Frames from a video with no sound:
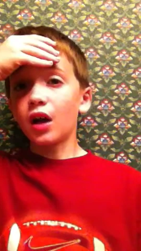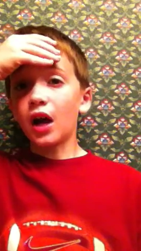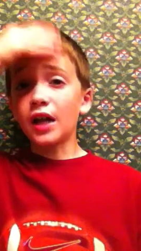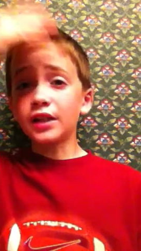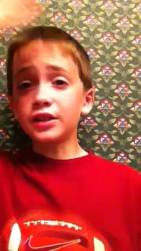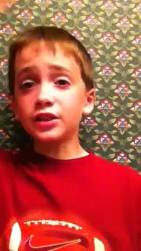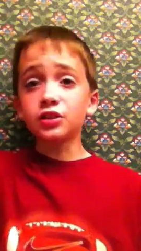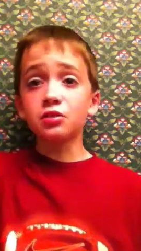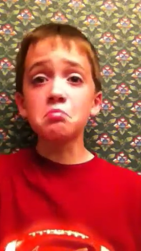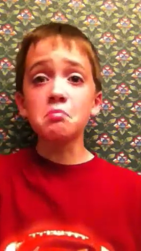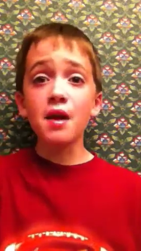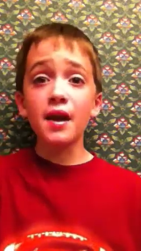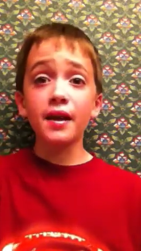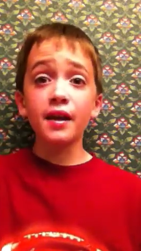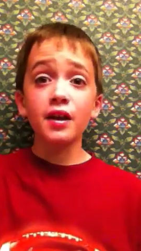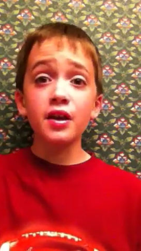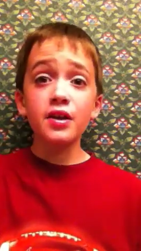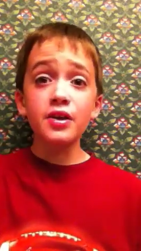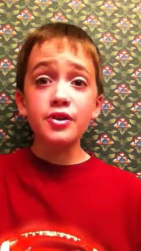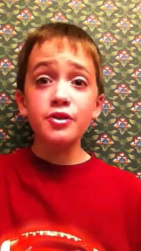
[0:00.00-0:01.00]
I just
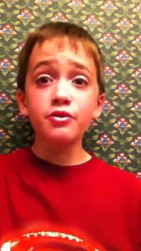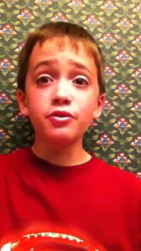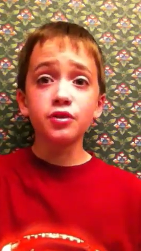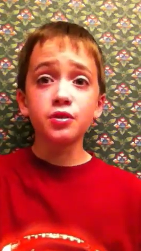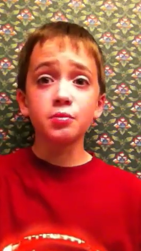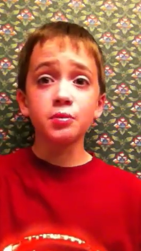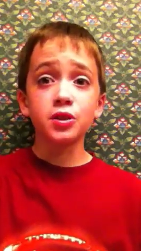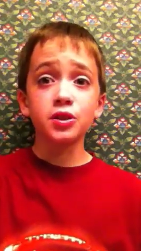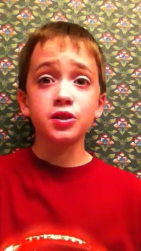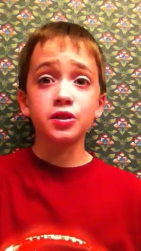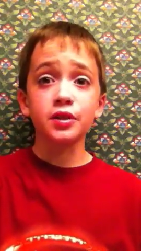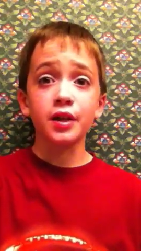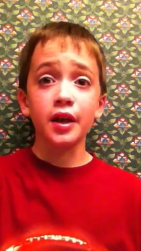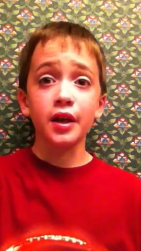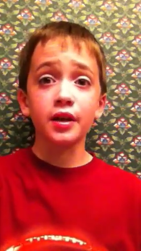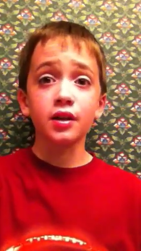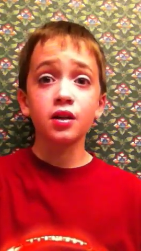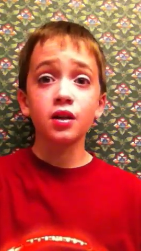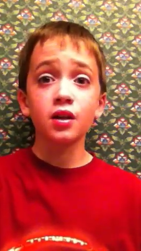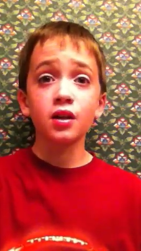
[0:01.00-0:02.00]
made a huge
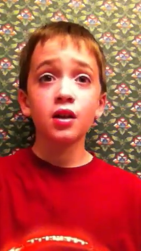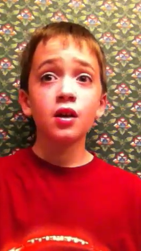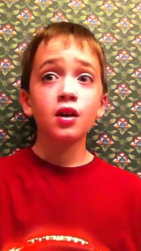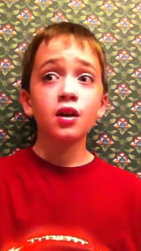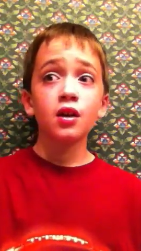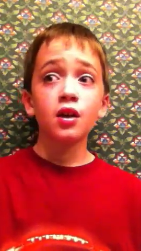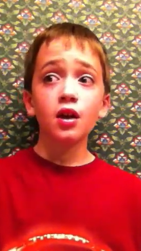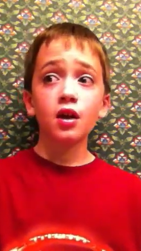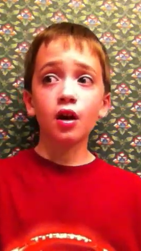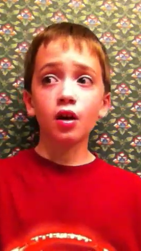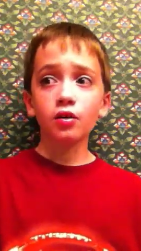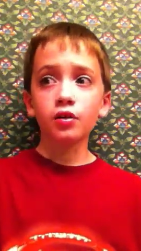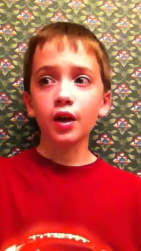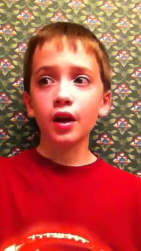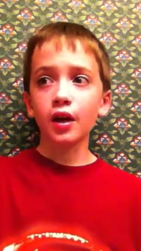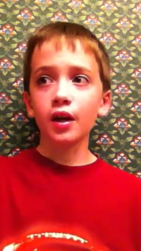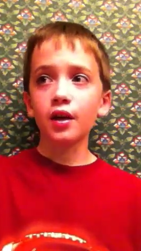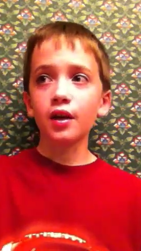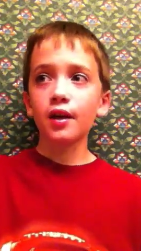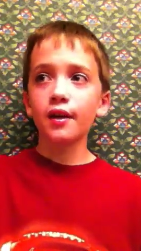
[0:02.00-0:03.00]
mistake.
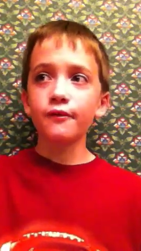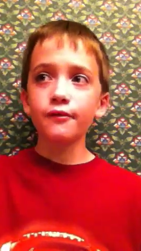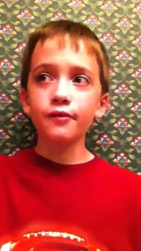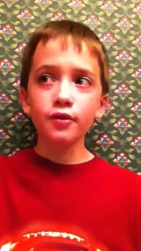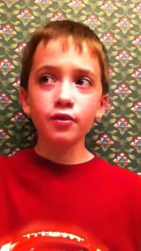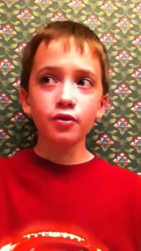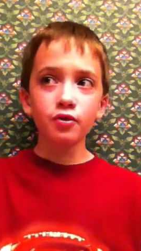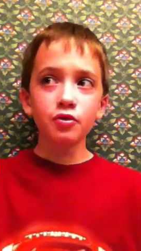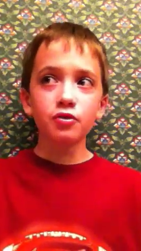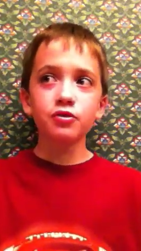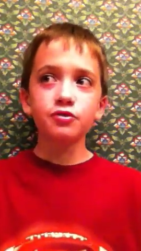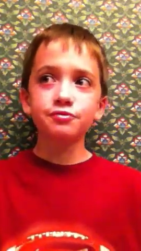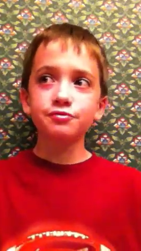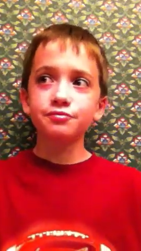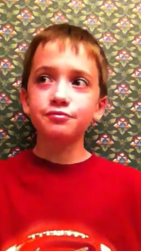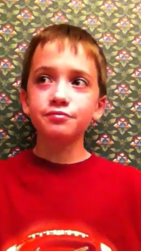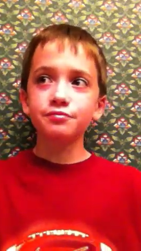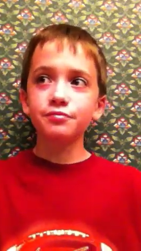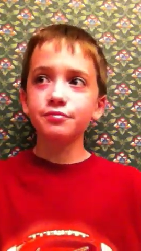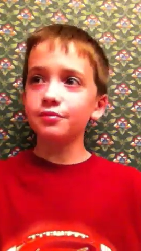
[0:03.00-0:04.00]
Okay,
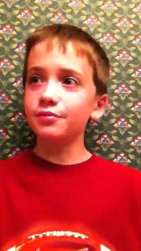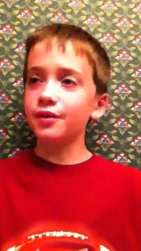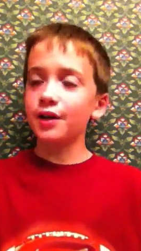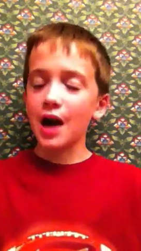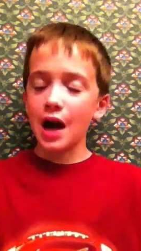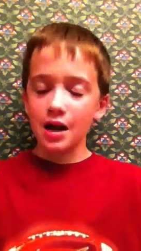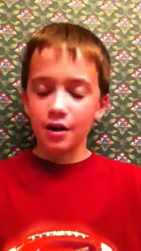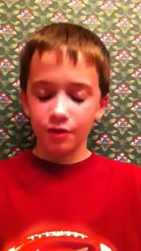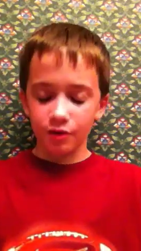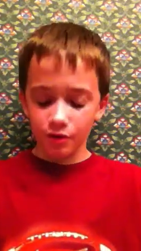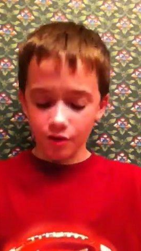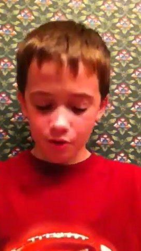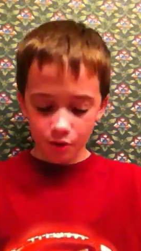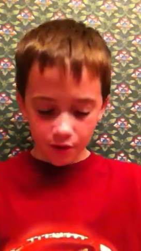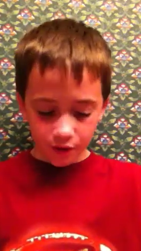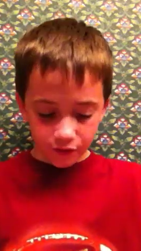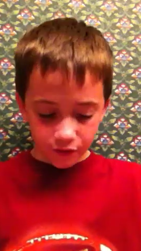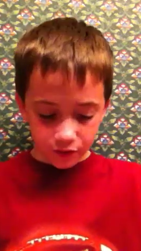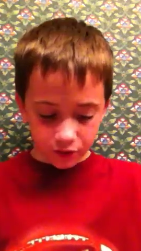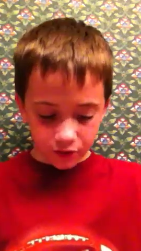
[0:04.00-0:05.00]
I don't know,
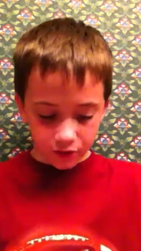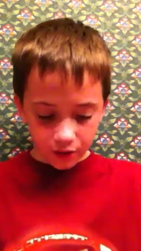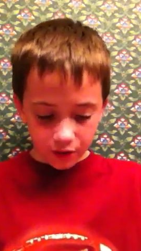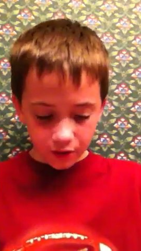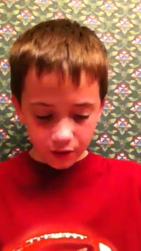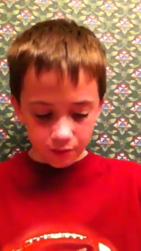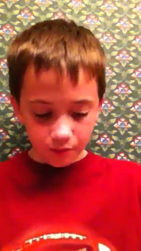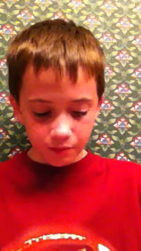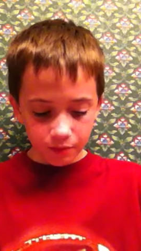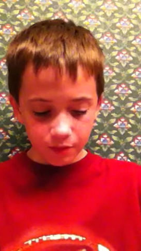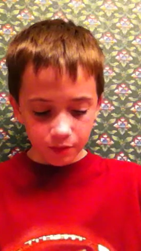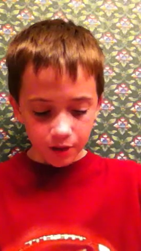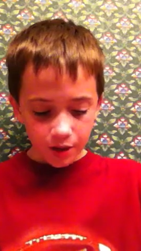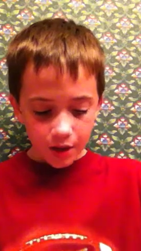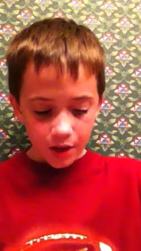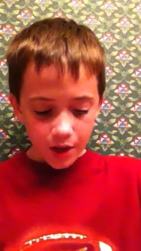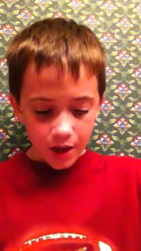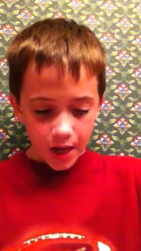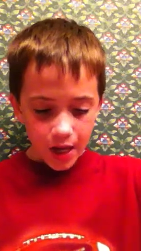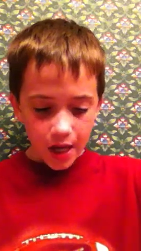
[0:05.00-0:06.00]
if you
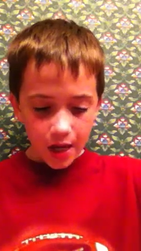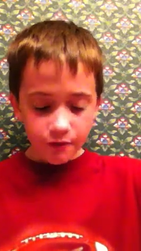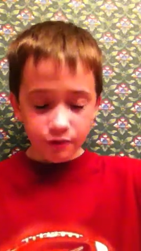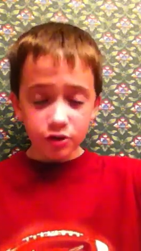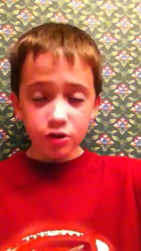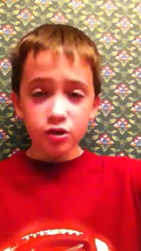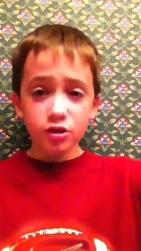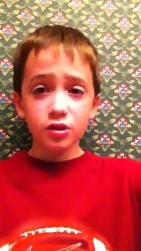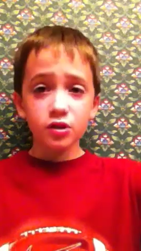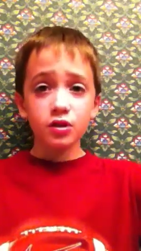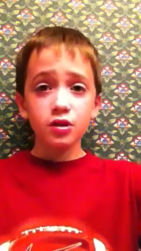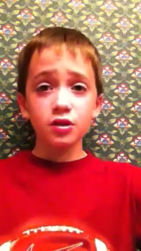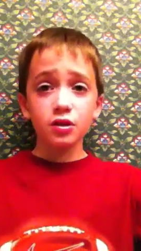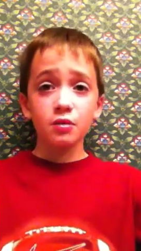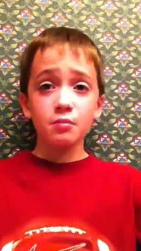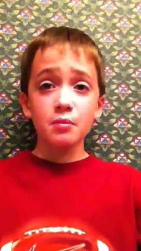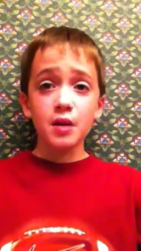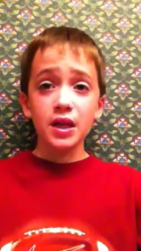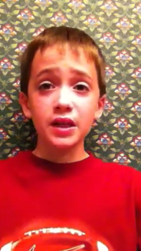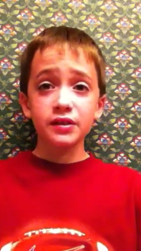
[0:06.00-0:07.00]
send
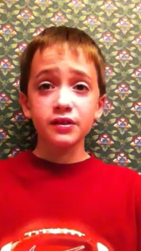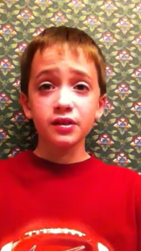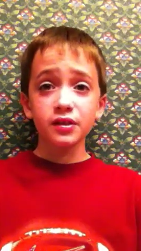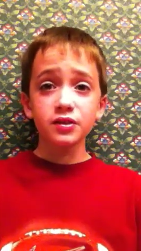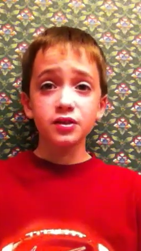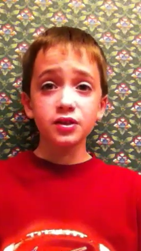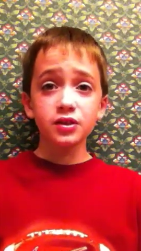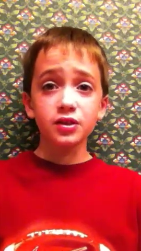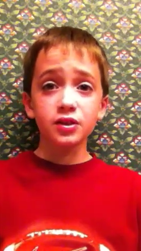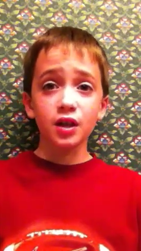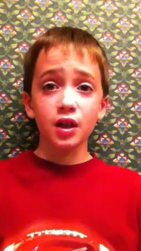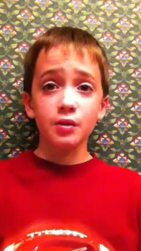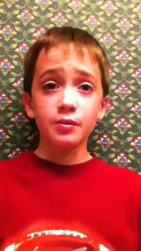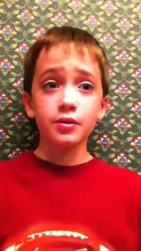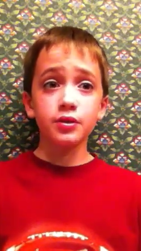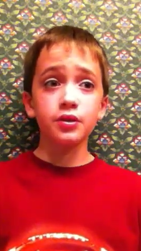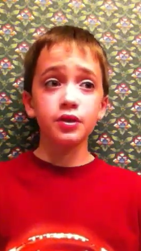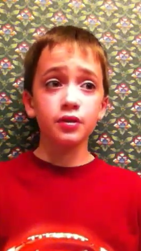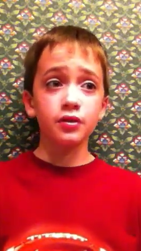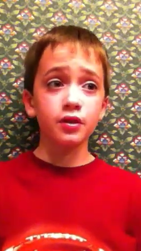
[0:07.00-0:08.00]
a message in the
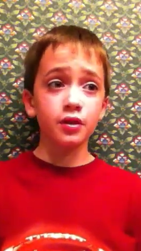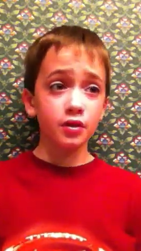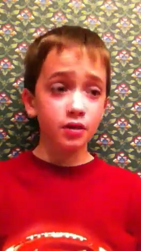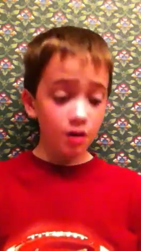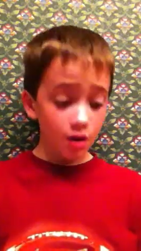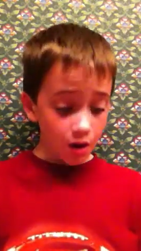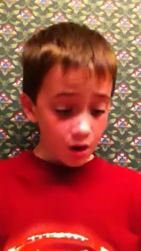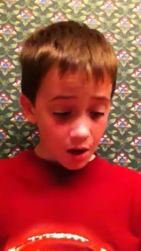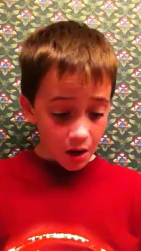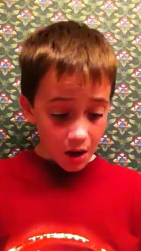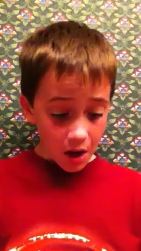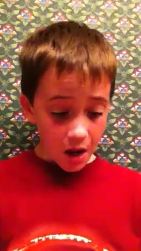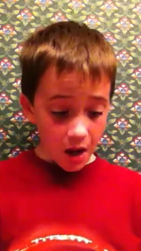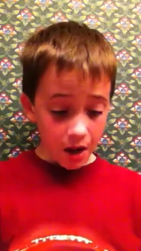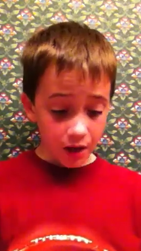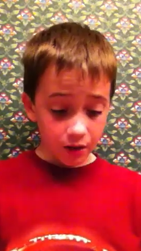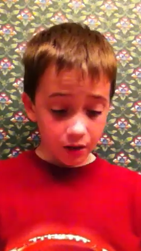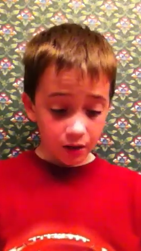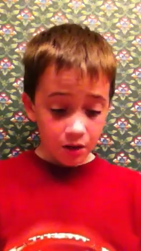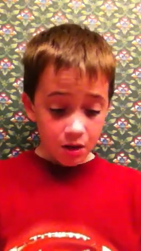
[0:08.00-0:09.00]
comments that said,
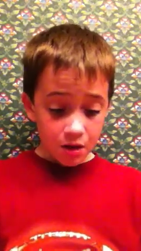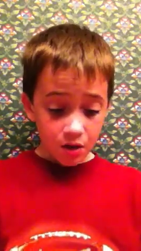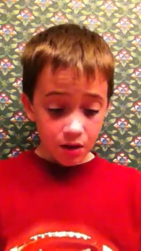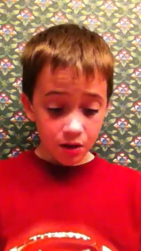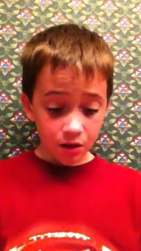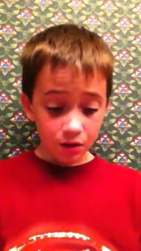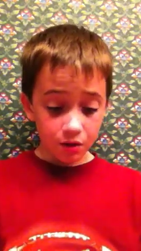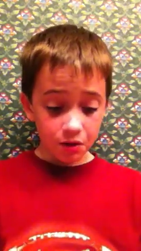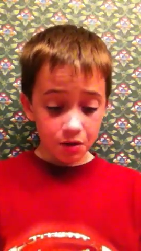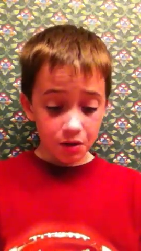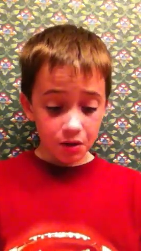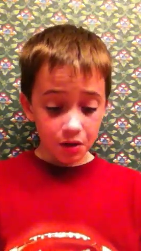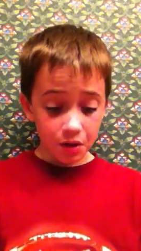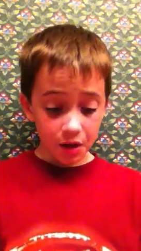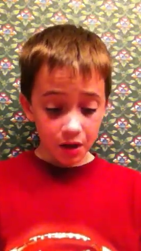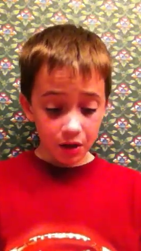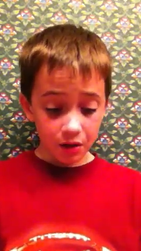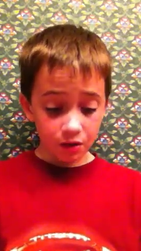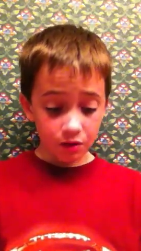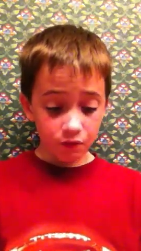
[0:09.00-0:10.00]
hey, he
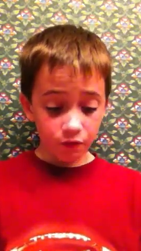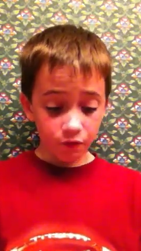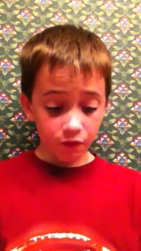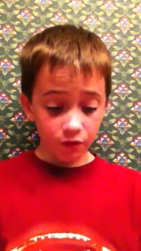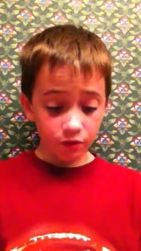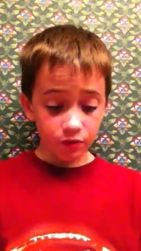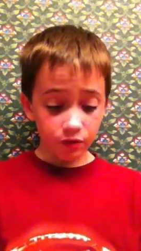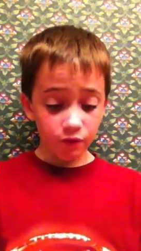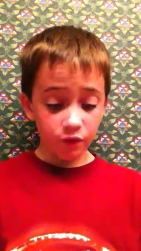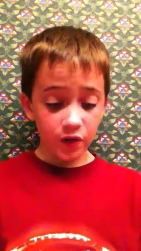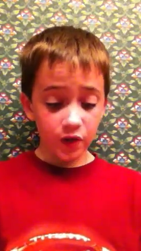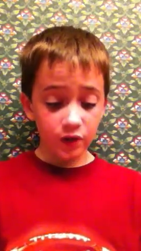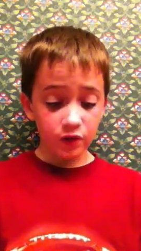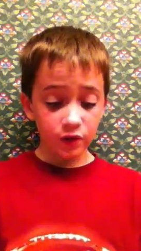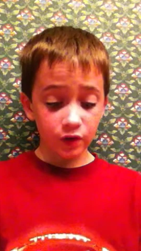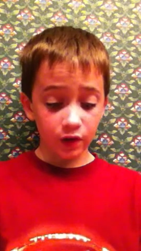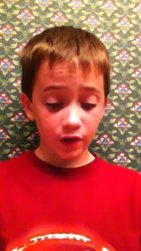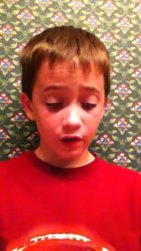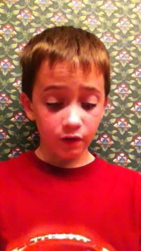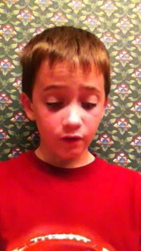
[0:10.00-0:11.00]
hates Frozen
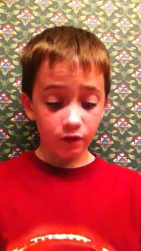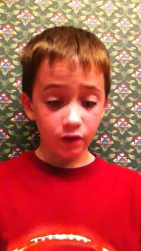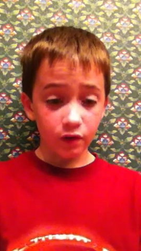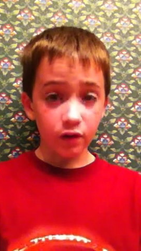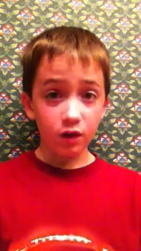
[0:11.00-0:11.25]
face off.